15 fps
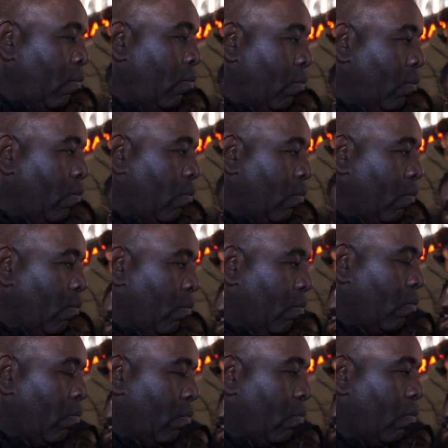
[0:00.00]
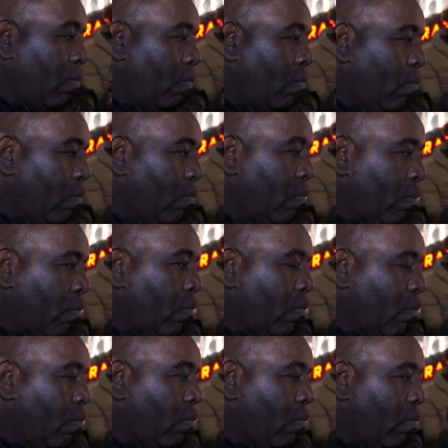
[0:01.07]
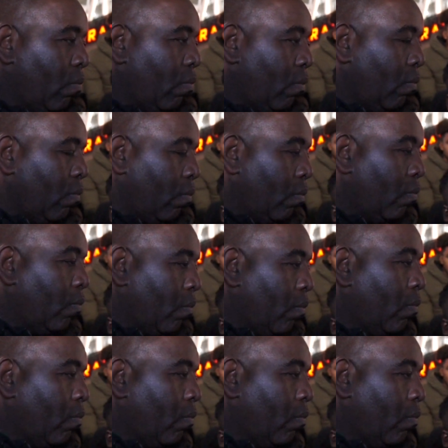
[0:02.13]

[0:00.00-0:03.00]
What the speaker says: (not speaking)